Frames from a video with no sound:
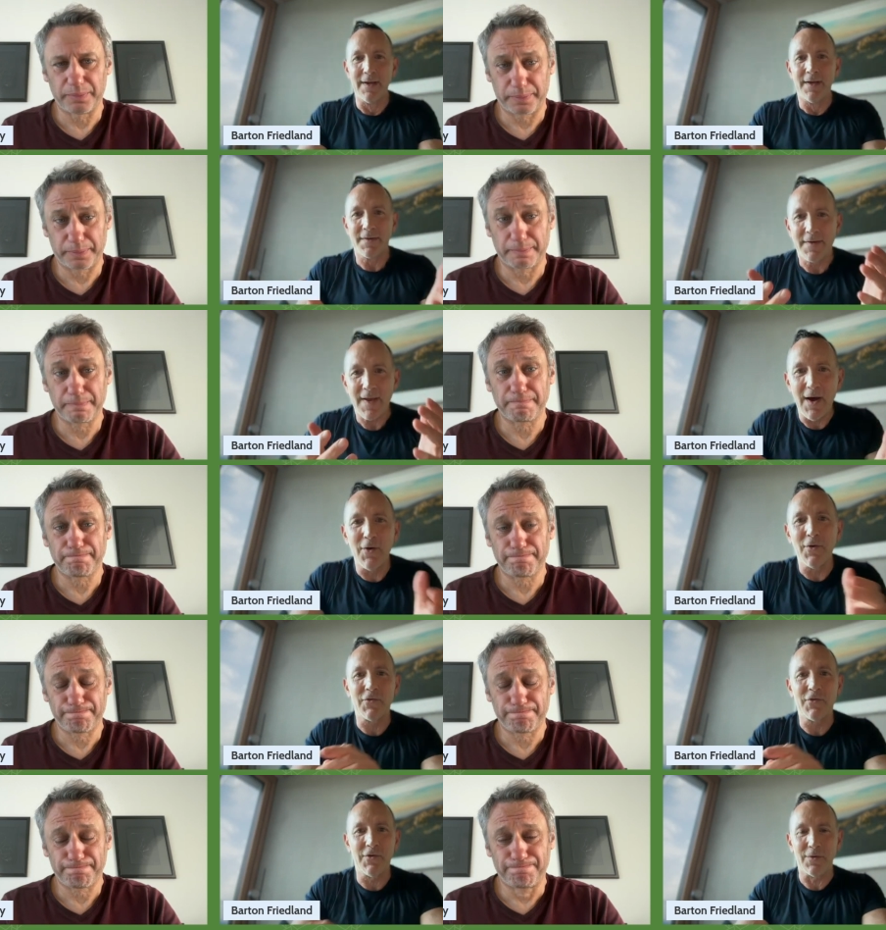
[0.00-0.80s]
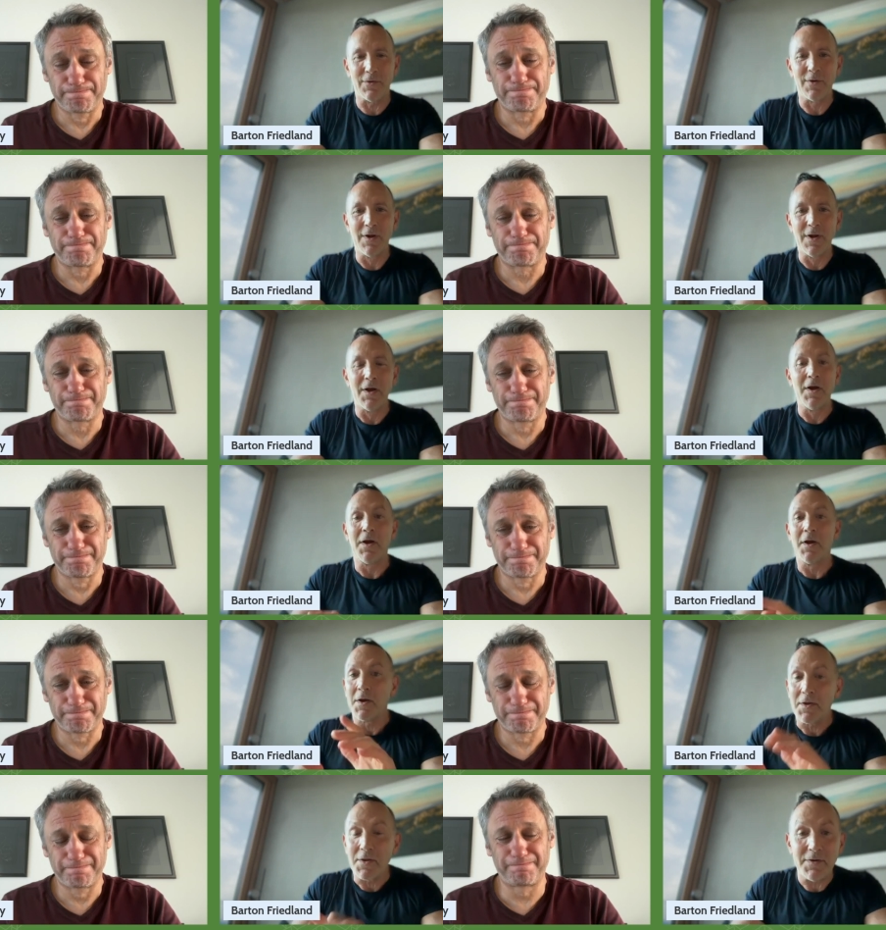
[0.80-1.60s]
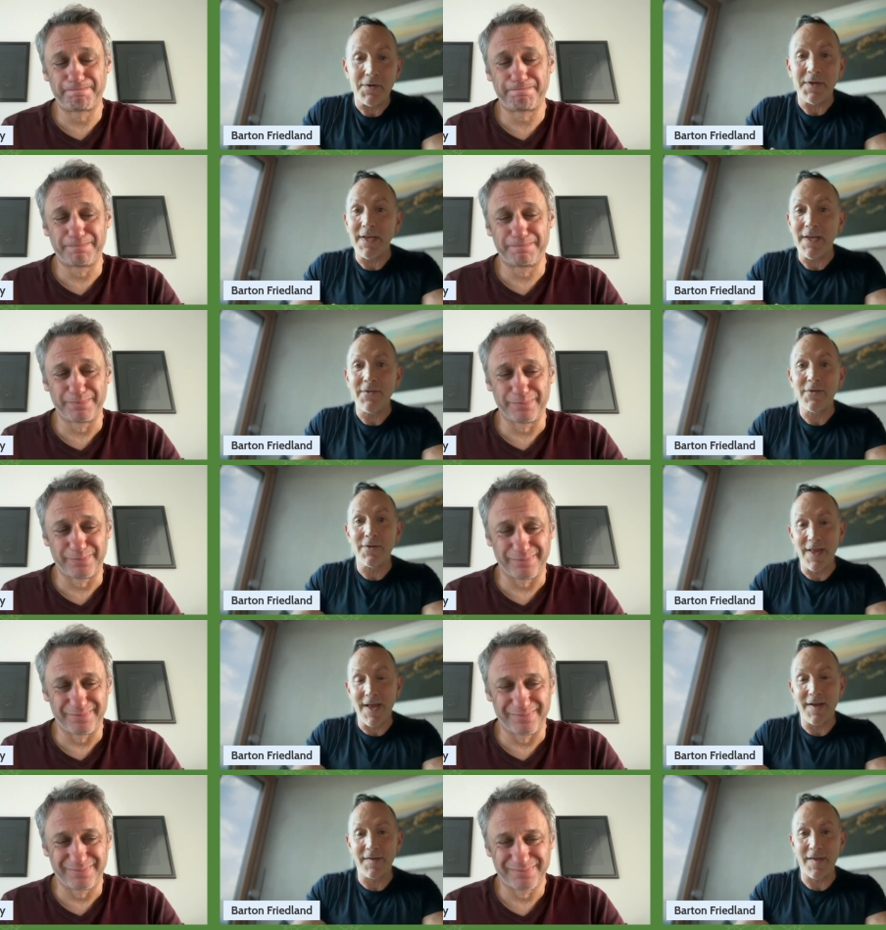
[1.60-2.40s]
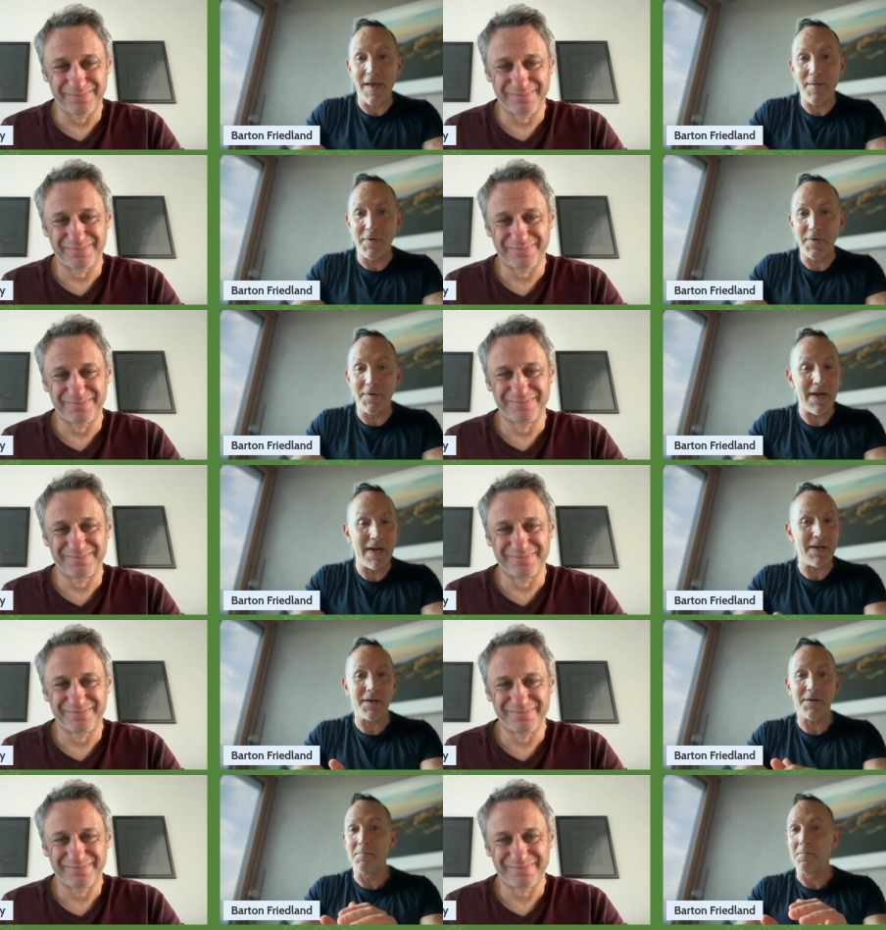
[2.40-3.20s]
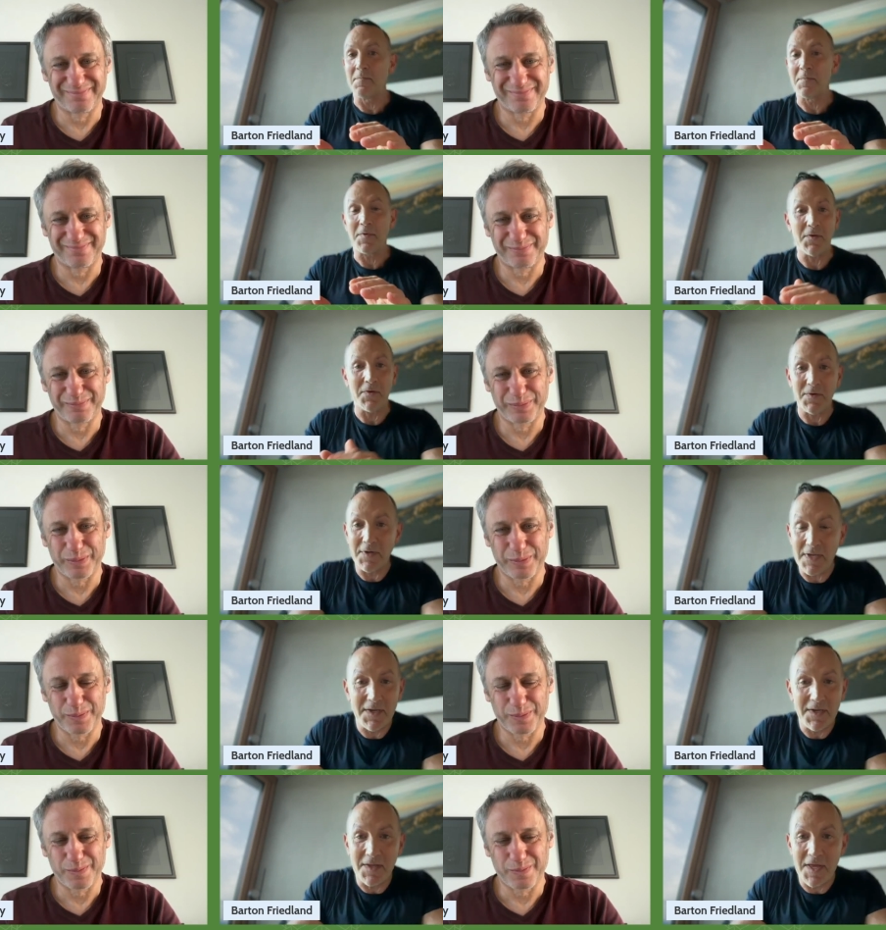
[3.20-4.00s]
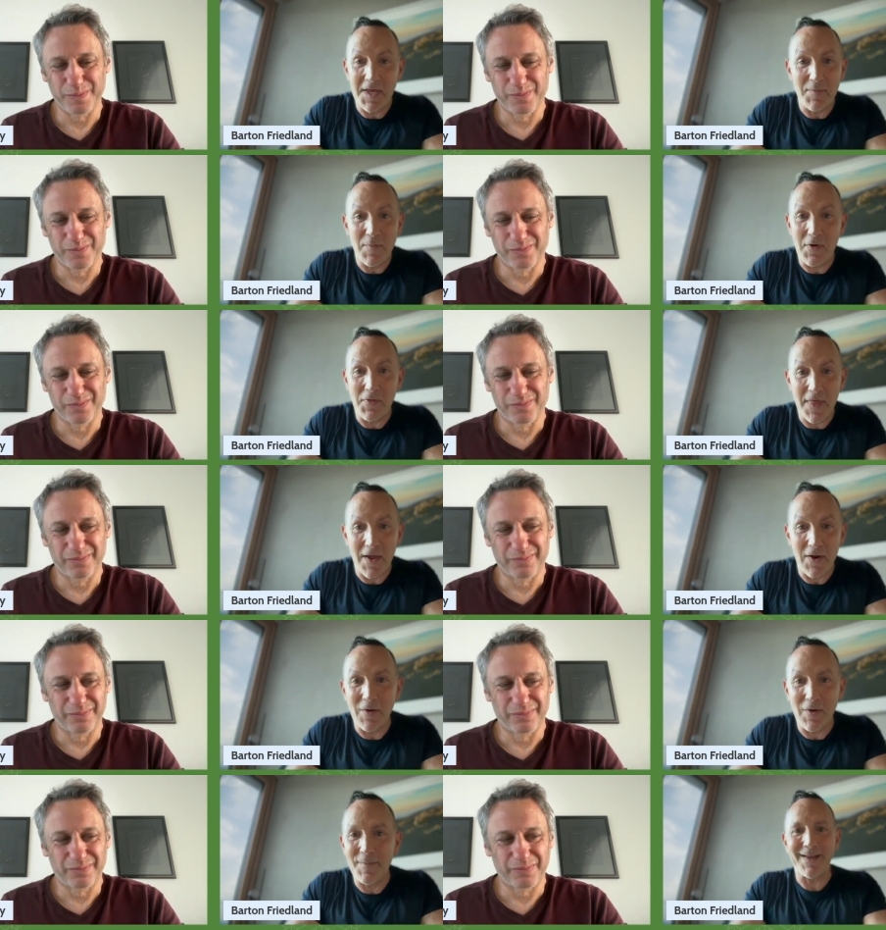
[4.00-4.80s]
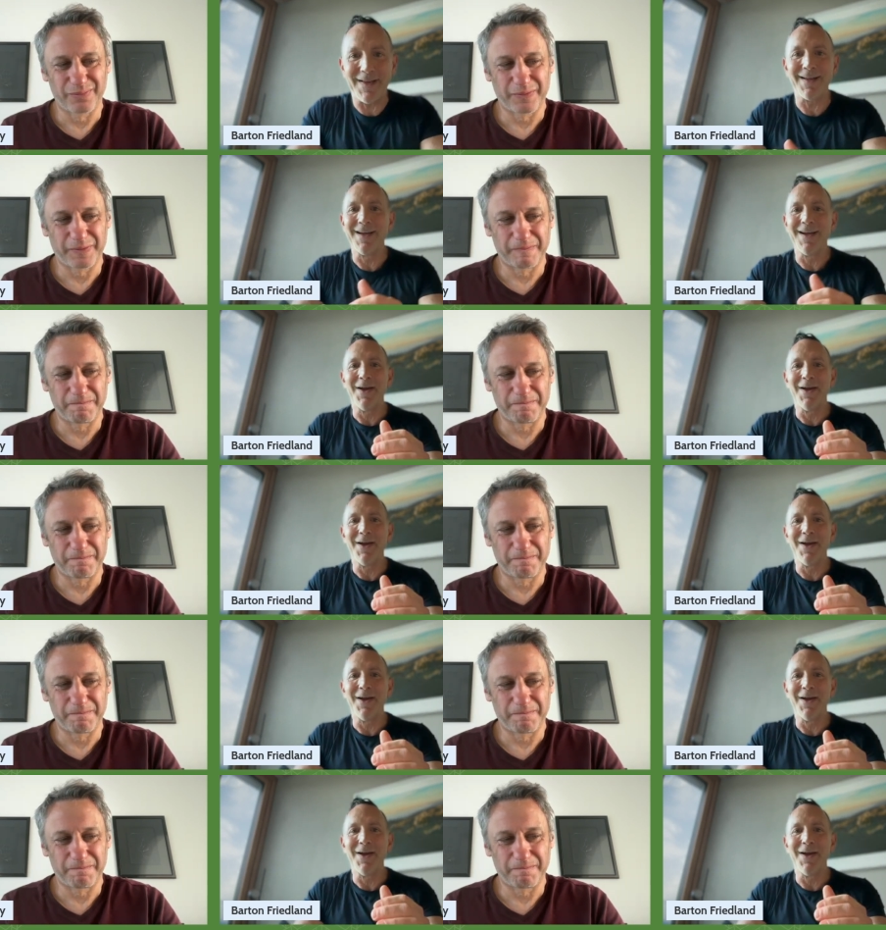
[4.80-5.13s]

Speaker 1: tells you you need your legs amputated you need chemotherapy.